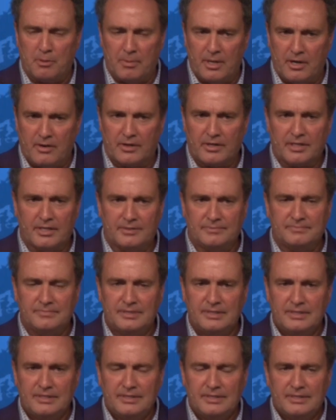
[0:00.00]
America,
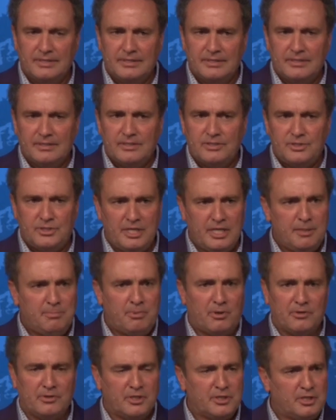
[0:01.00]

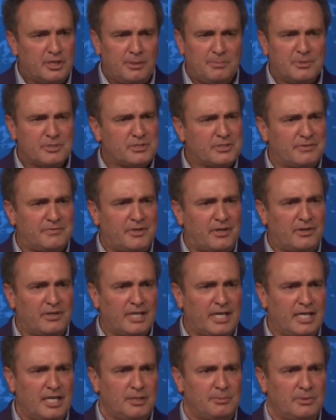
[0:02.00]
sheep are the dumbest of
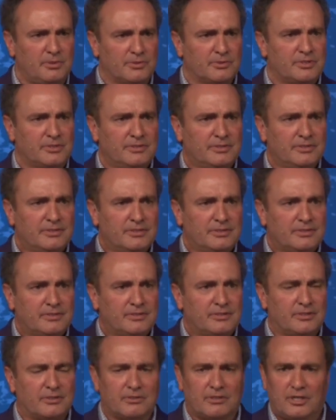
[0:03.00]
all animals.
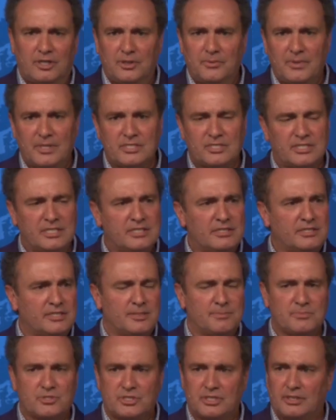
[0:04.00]
They're always getting
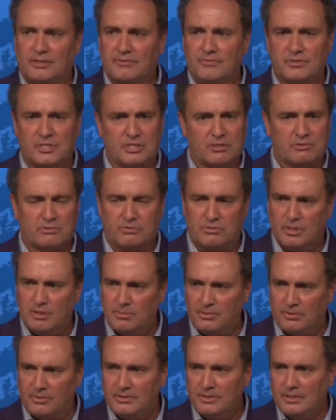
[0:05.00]
themselves in
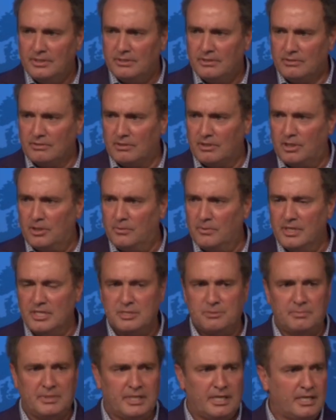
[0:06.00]
trouble. They're
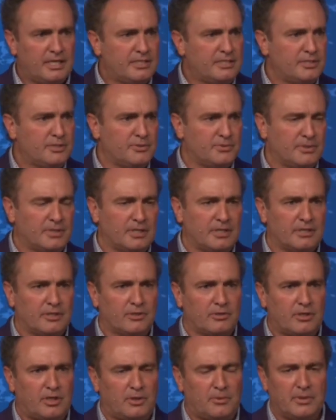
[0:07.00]
always meandering, and
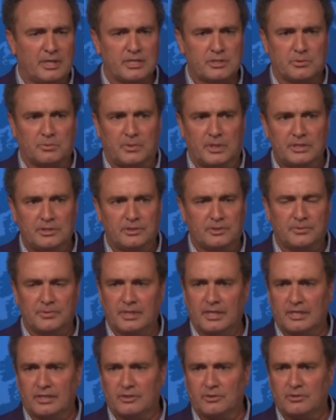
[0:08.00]
they're always
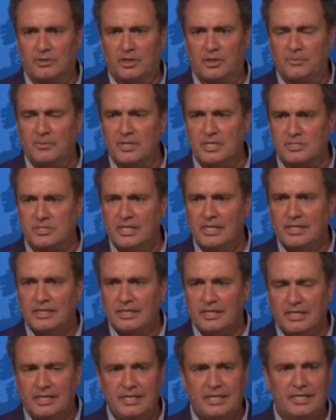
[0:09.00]
wandering, and they're always
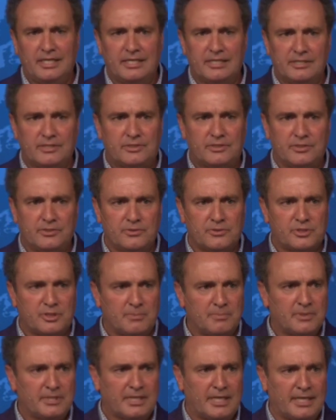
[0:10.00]
getting into
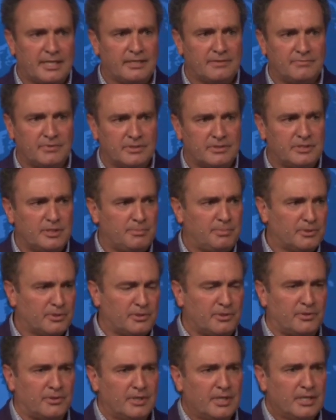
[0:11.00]
some kind of a
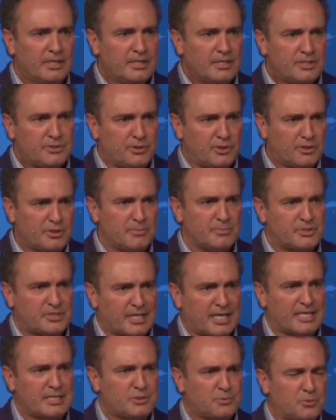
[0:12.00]
typical
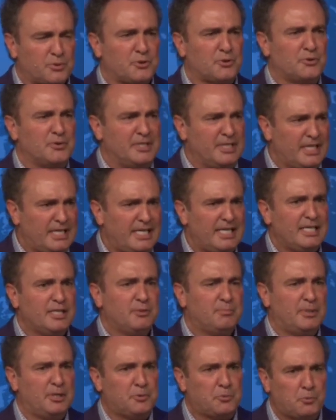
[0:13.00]
circumstance where they're needing
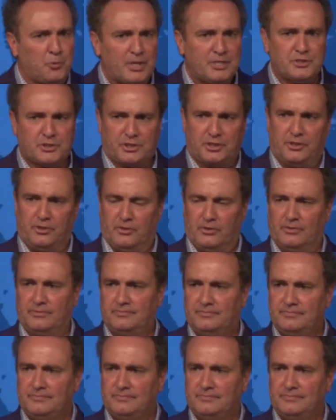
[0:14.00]
to be rescued.